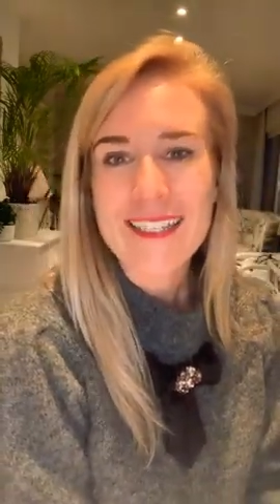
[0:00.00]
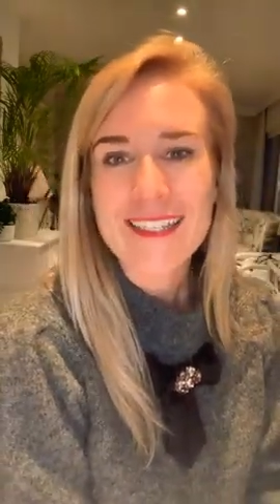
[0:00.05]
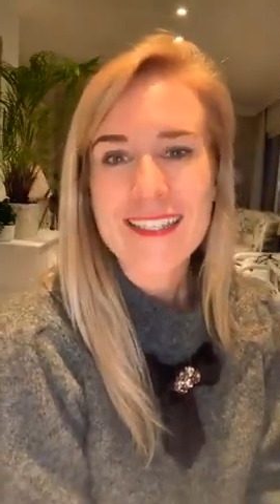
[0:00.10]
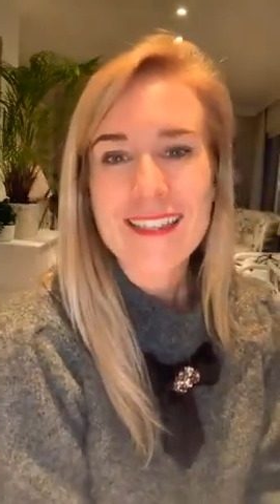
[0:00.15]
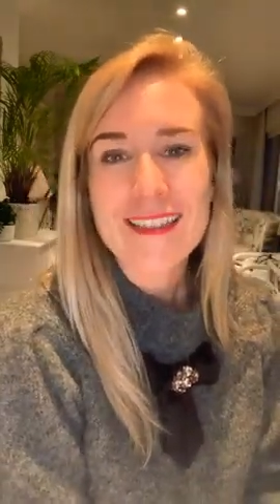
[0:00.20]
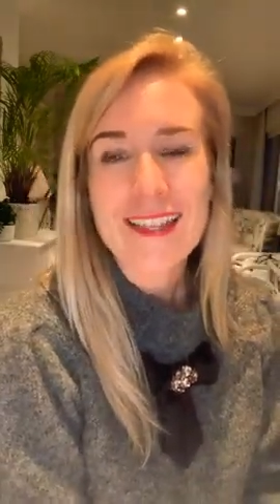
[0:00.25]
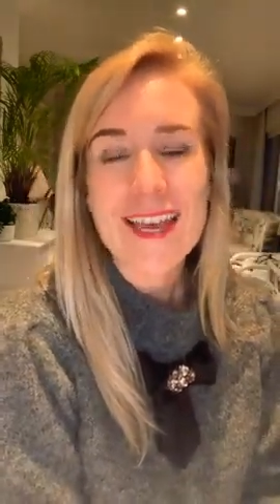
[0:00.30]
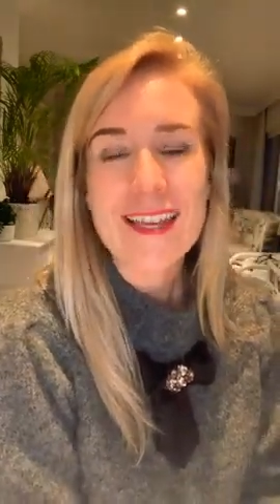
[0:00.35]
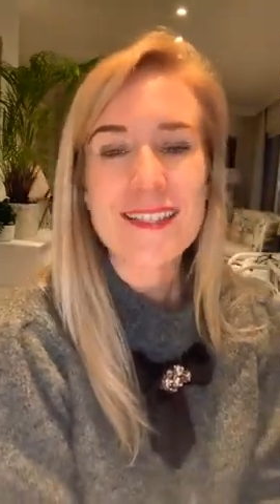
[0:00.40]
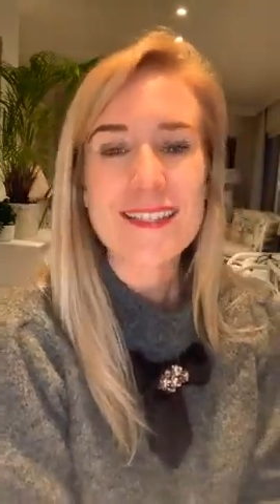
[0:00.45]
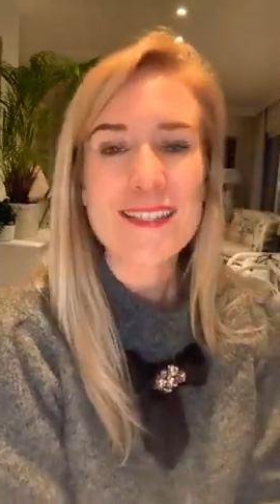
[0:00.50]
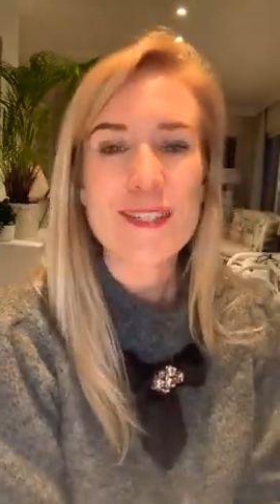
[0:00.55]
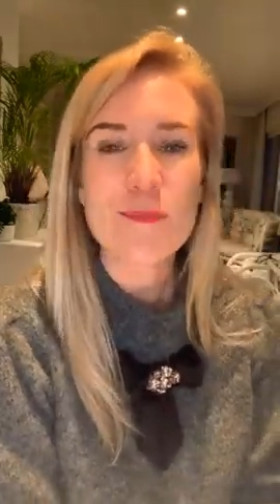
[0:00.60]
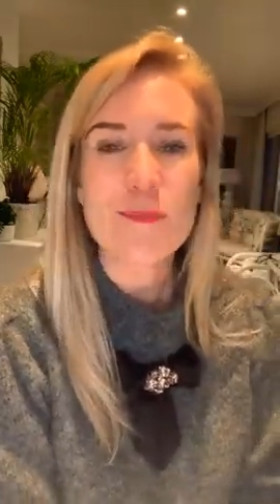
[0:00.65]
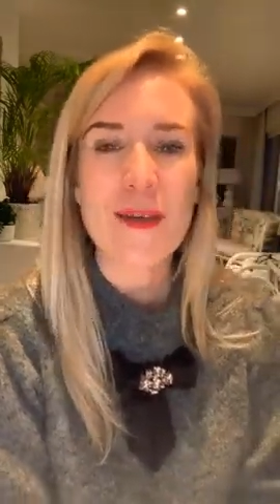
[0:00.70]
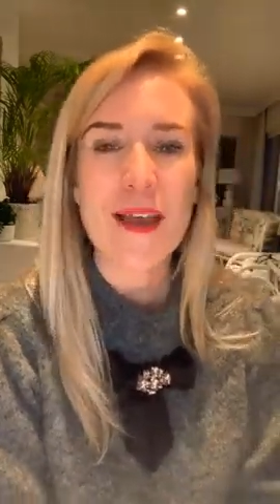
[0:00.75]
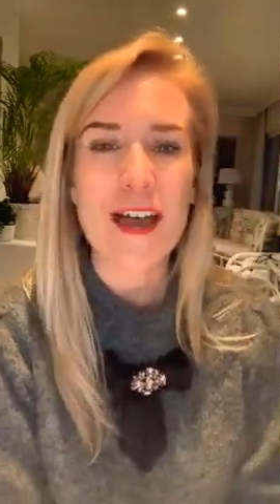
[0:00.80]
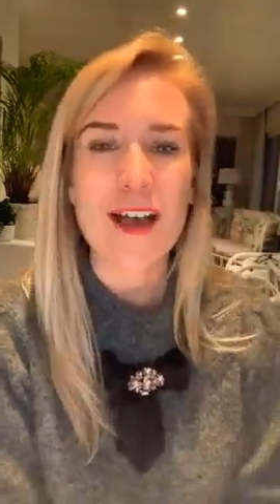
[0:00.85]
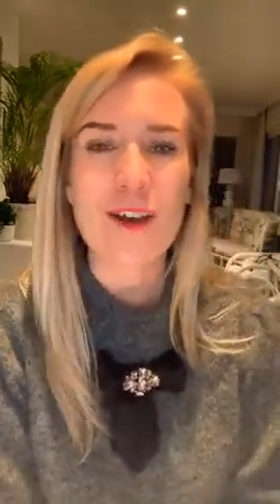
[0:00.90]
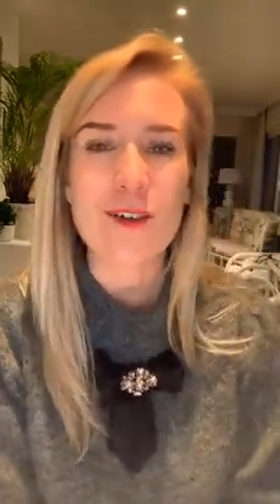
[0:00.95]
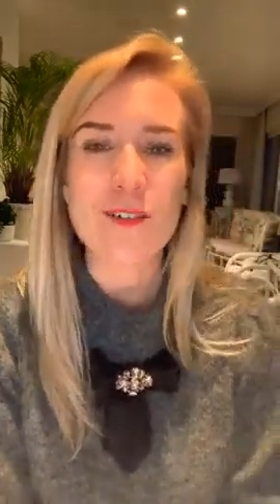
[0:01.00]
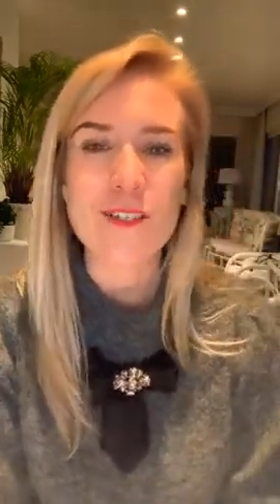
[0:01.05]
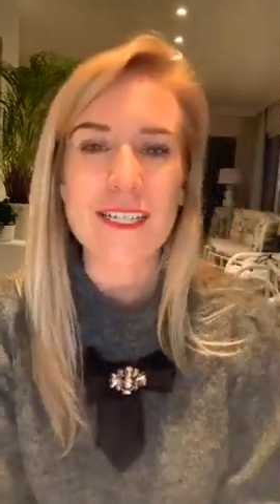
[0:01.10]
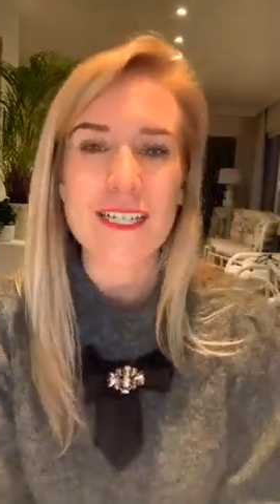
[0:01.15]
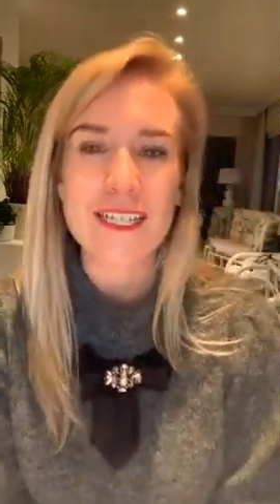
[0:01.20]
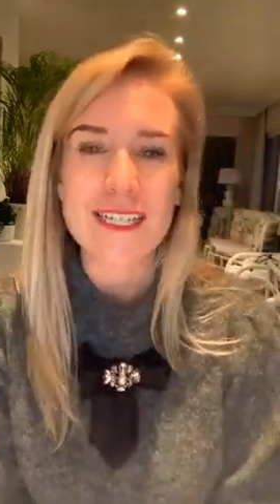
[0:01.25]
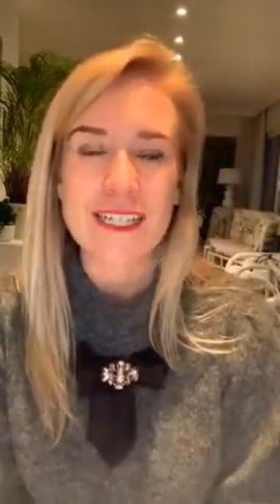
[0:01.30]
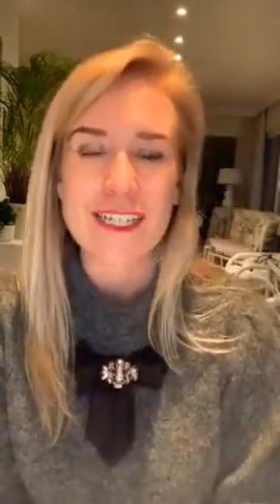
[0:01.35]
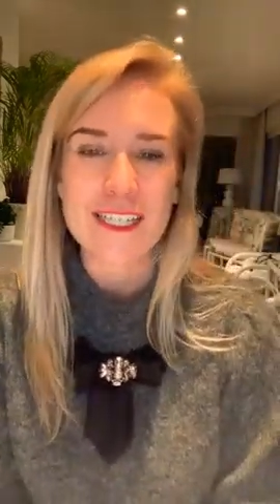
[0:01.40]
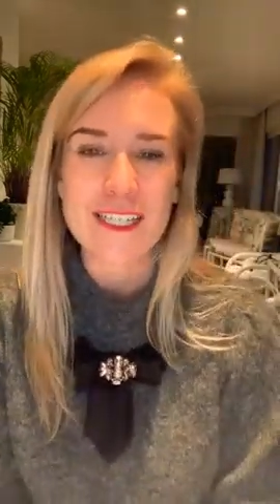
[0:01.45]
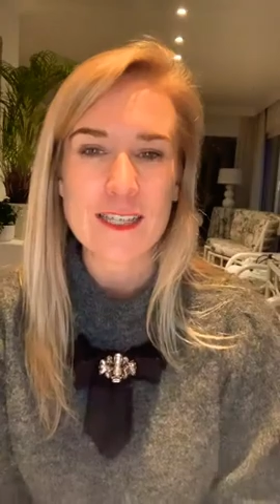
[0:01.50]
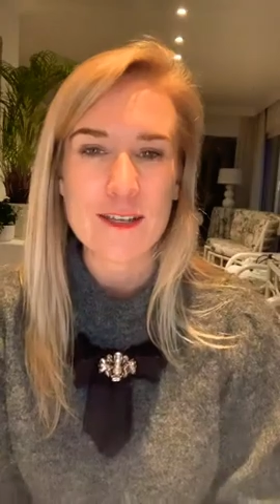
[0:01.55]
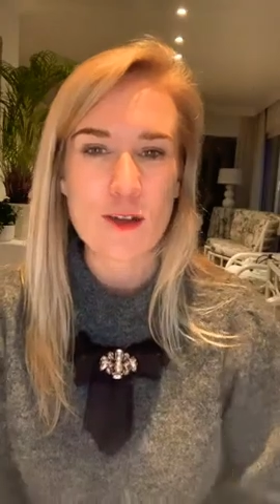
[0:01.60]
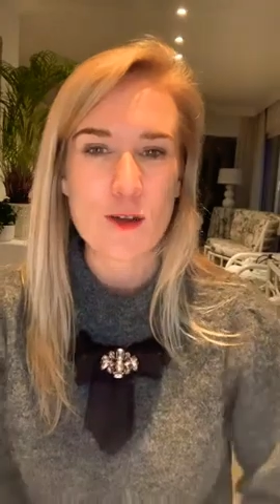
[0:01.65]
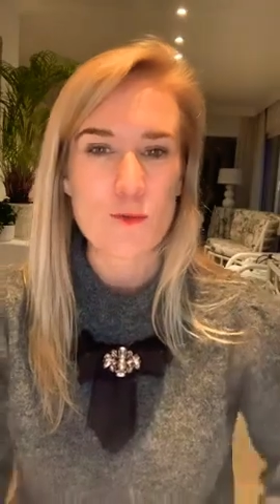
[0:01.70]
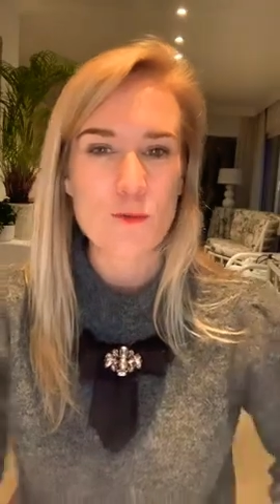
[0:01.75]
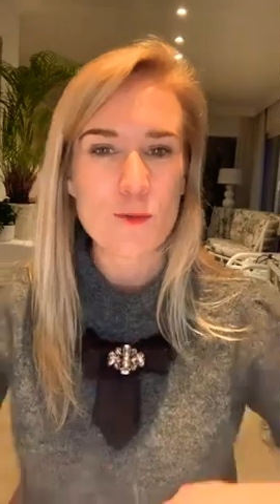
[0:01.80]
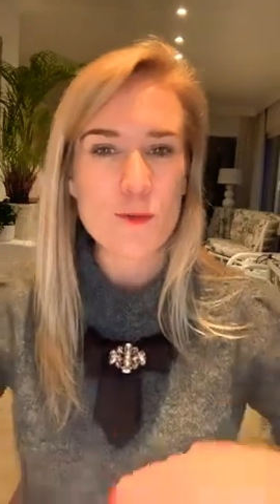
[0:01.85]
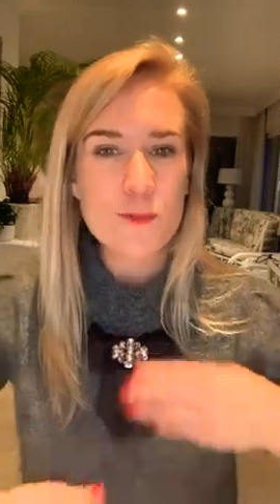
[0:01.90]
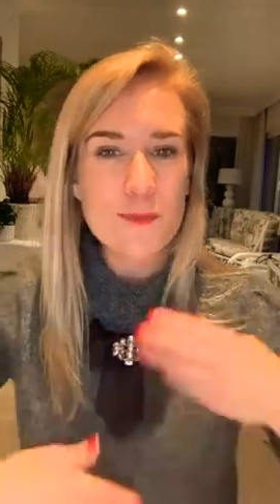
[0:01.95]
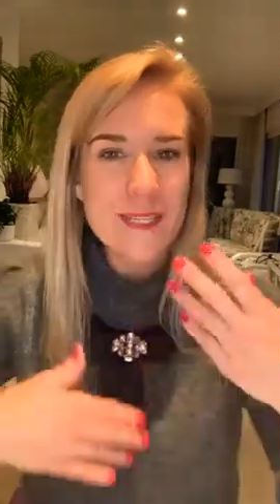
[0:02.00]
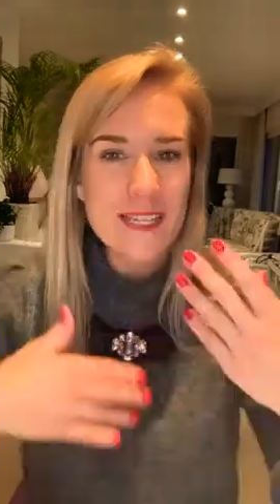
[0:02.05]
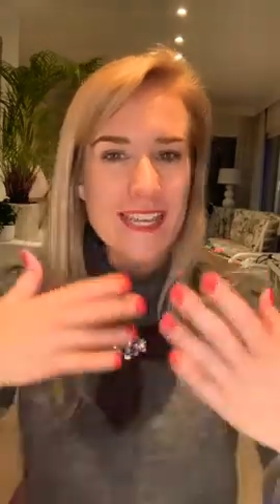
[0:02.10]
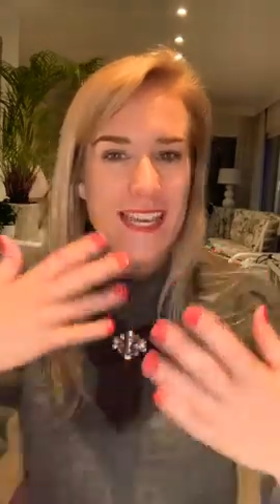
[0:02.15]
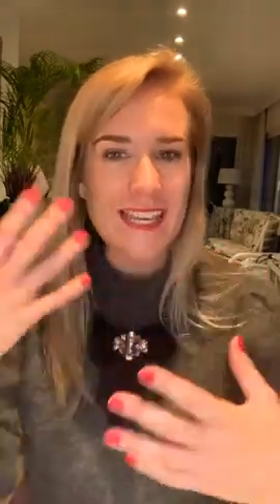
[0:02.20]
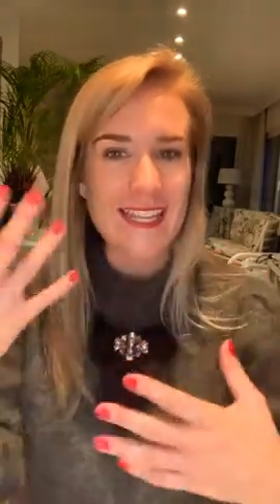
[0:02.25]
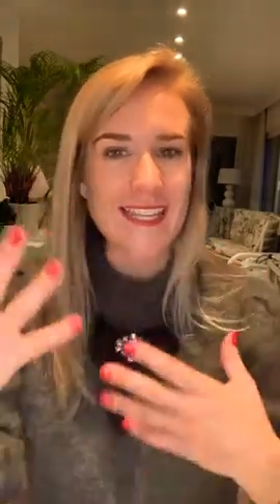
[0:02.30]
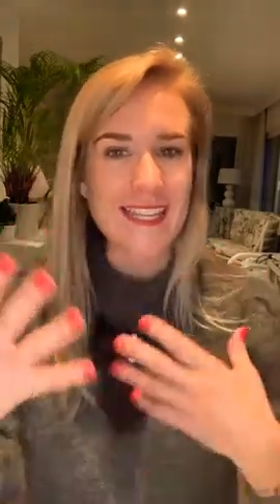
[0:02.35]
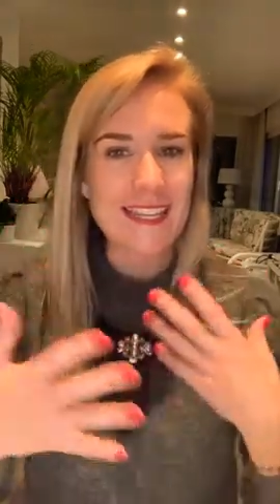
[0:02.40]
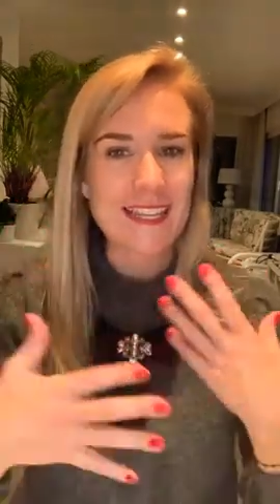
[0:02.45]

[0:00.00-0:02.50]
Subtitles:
And that is about, ruminating